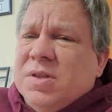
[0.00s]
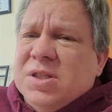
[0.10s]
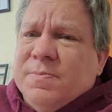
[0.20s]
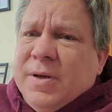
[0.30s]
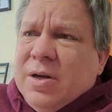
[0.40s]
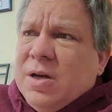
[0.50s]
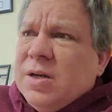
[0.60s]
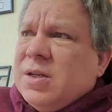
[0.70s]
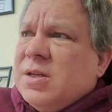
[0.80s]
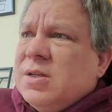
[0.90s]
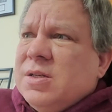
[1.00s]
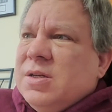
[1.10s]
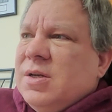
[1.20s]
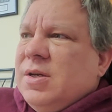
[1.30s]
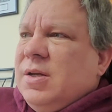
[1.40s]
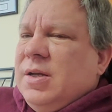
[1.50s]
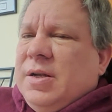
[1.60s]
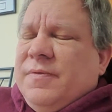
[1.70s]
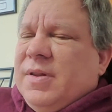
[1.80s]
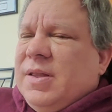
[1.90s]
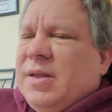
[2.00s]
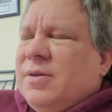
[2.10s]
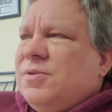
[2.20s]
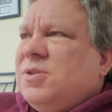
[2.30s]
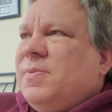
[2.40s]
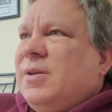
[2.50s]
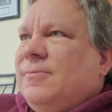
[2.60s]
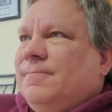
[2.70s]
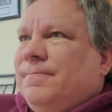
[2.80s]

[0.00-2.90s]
the Spirit and and everything else, but